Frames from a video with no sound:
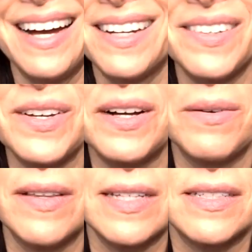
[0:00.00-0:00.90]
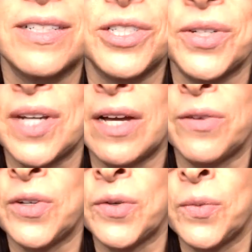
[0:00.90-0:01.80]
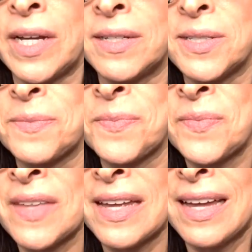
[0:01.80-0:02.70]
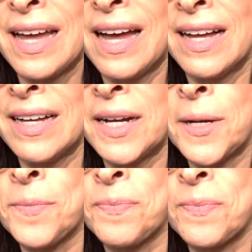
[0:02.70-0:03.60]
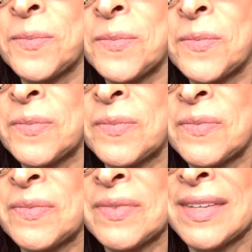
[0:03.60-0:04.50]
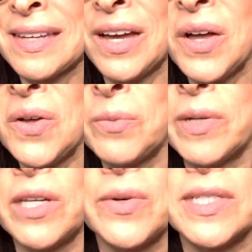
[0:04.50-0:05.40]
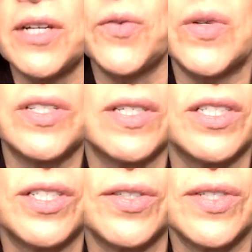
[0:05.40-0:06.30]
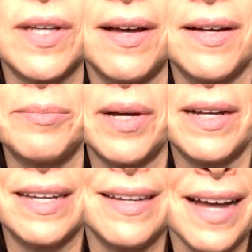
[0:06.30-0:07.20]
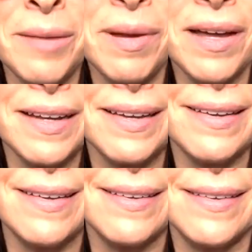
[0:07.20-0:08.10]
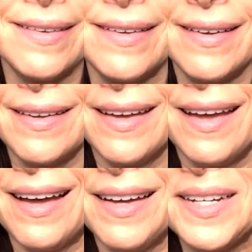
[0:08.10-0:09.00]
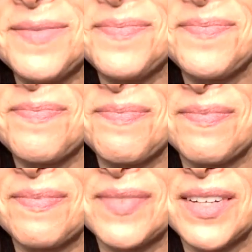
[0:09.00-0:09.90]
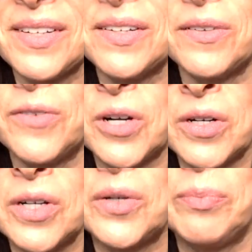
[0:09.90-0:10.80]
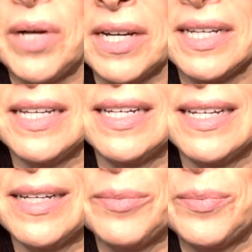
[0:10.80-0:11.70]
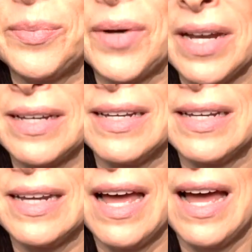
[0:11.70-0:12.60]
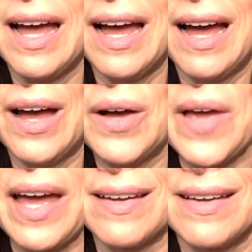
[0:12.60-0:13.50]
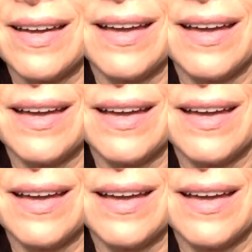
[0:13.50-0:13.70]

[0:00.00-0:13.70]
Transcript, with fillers: I don't know how all well that's going to turn out if you're in Wales. Um, oh, my U.S. Air Force sister's on. Bonnie, hi Bonnie. Um, Alvaro, Bonnie, Brandon. Okay.